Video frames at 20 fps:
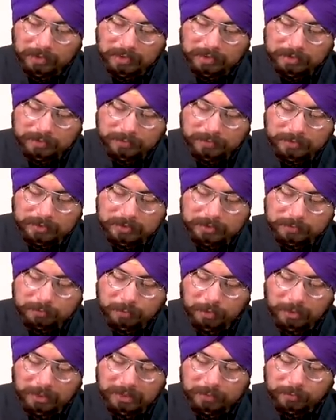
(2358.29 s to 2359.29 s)
First of
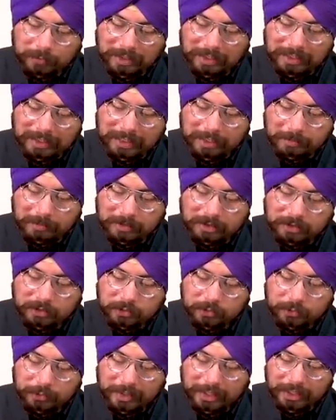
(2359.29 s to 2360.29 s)
all, it will enable
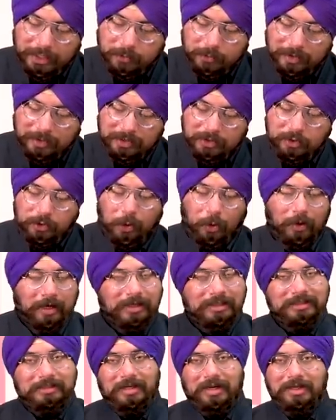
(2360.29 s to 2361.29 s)
trade with
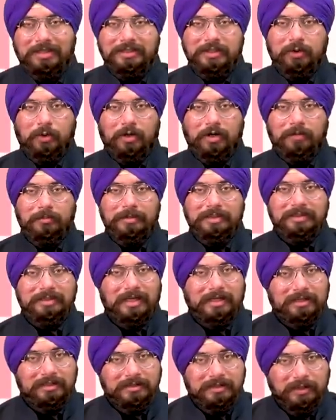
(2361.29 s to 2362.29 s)
dollar scarce economies,
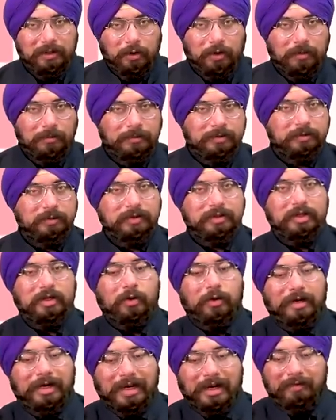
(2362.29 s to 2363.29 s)
that is, the economies which are
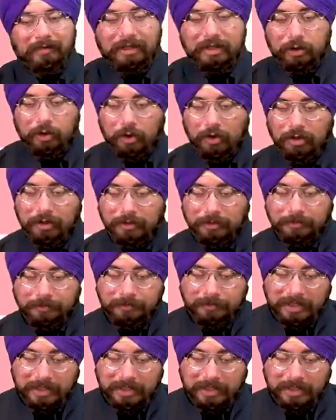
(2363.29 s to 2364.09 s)
not having dollar.